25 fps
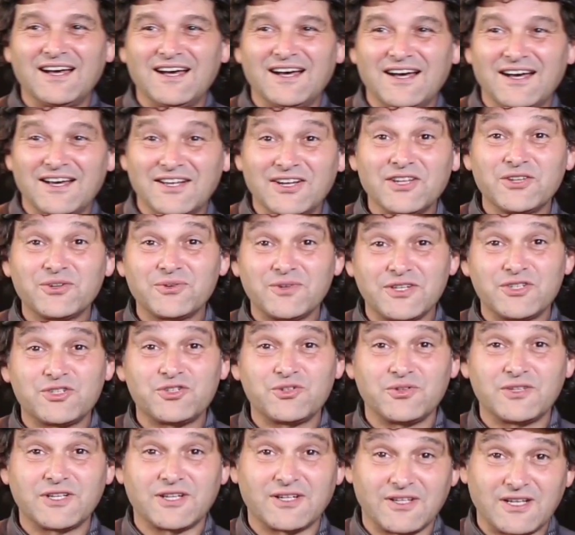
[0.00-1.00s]
Another
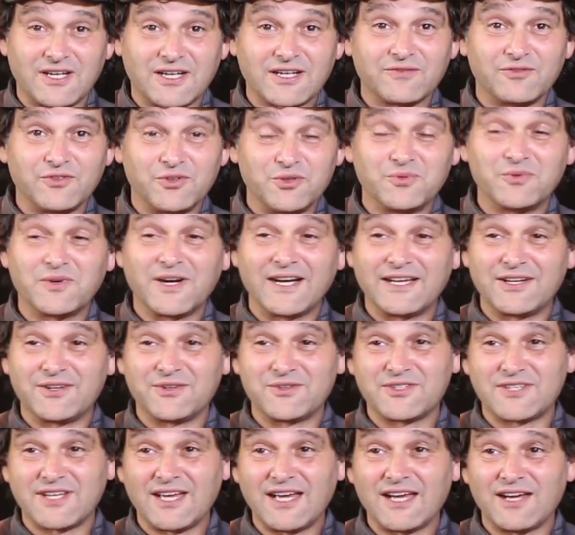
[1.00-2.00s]
issue that a lot of new
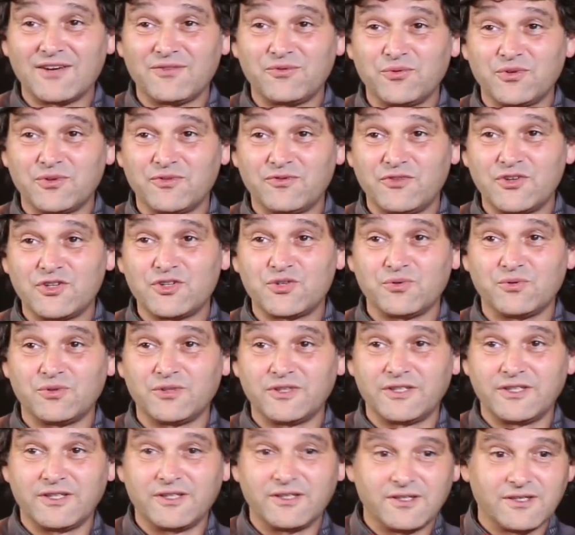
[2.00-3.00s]
riders have with
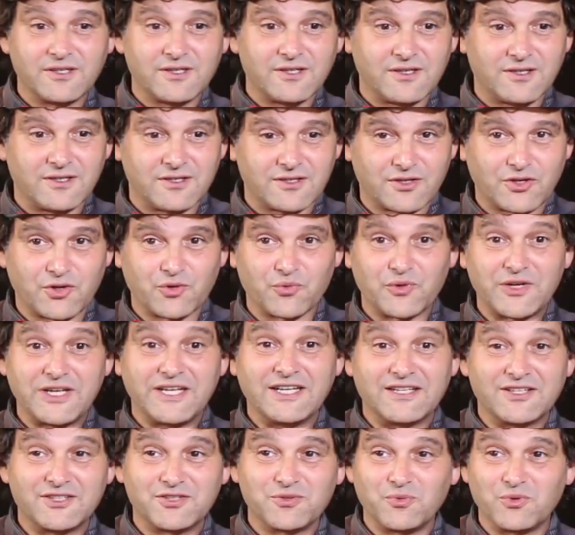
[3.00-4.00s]
visually
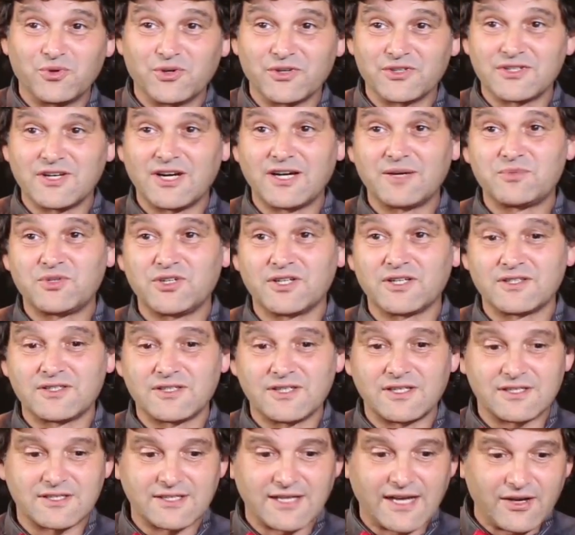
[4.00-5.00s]
careening towards
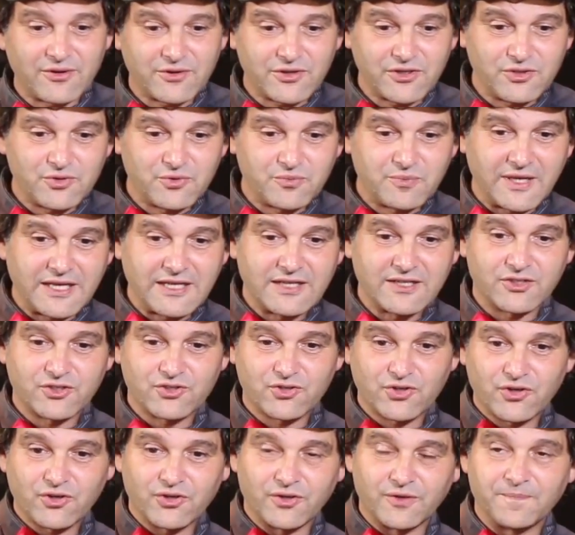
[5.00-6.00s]
objects is how do you make a
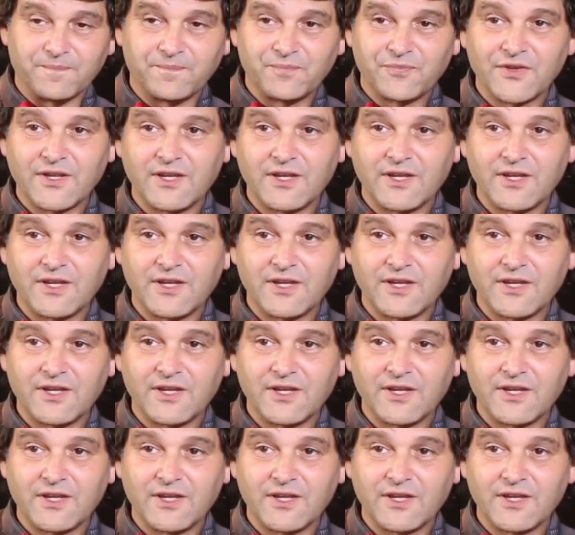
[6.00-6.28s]
turn?